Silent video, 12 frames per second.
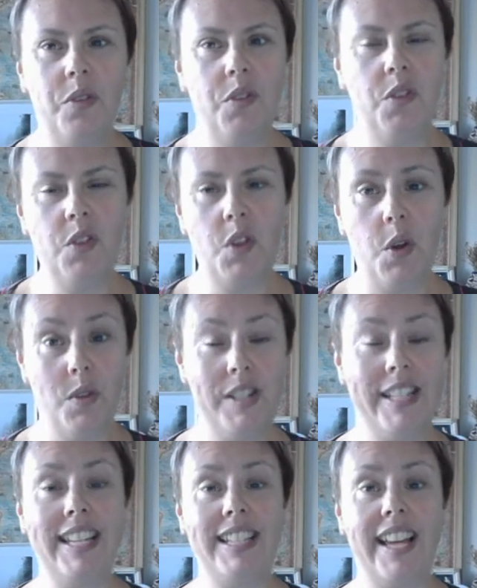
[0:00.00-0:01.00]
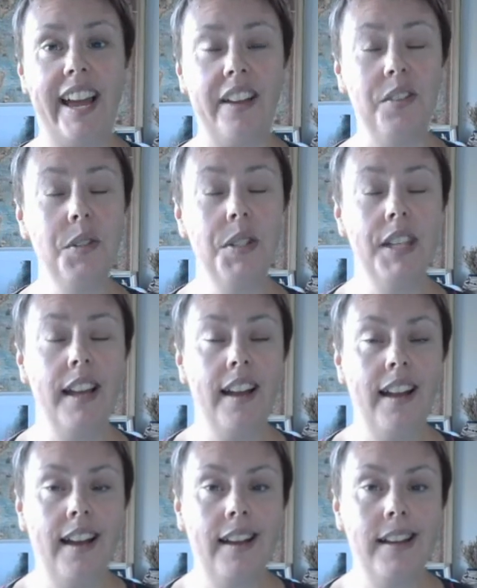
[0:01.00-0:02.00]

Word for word: 50 or so points. So